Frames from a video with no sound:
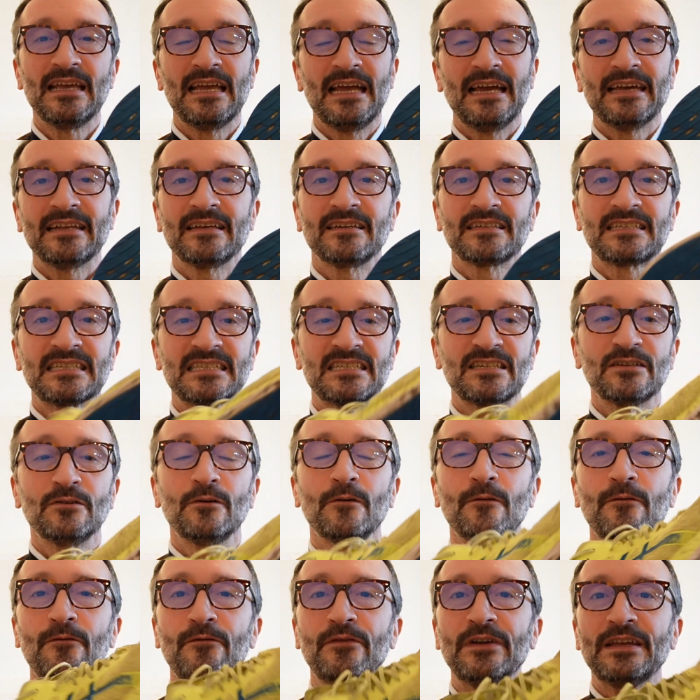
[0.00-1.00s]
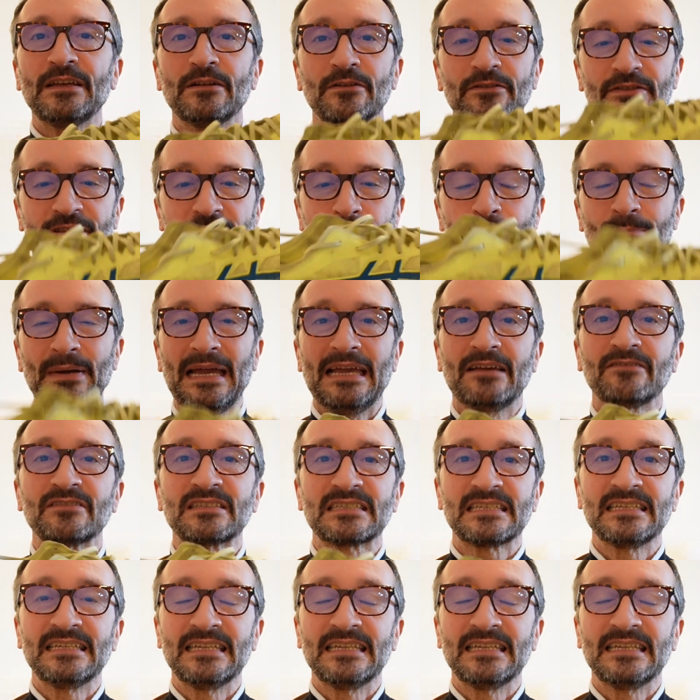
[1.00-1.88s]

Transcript: And I still feel the bounce